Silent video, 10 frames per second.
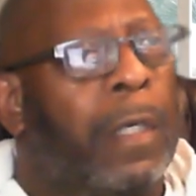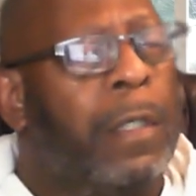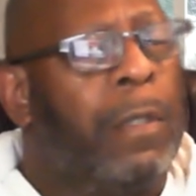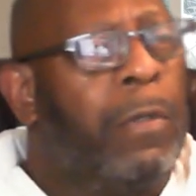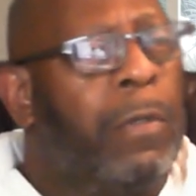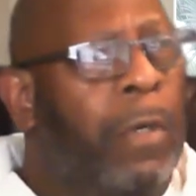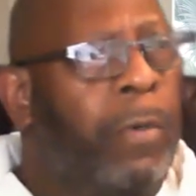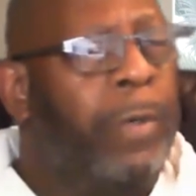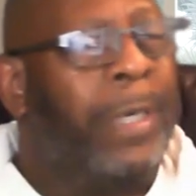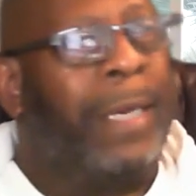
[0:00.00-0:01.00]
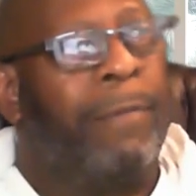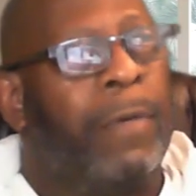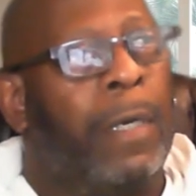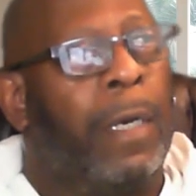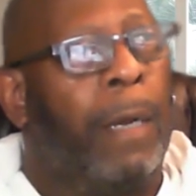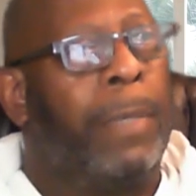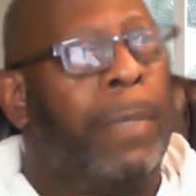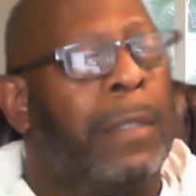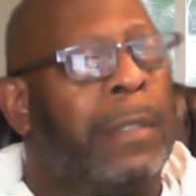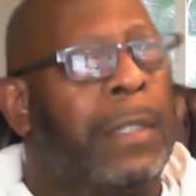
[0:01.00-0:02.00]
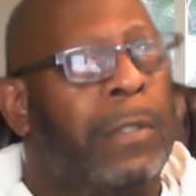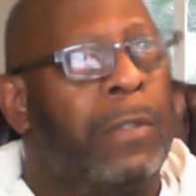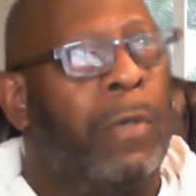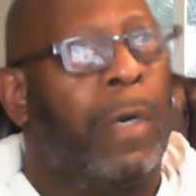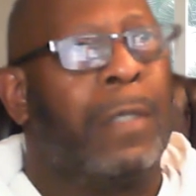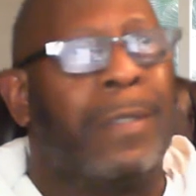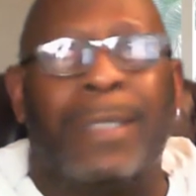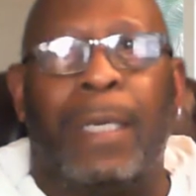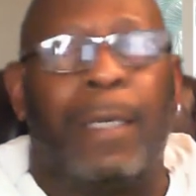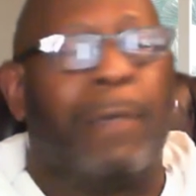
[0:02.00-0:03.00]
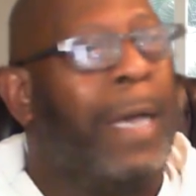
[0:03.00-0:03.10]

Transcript: you know your creative uh, abilities and your understanding of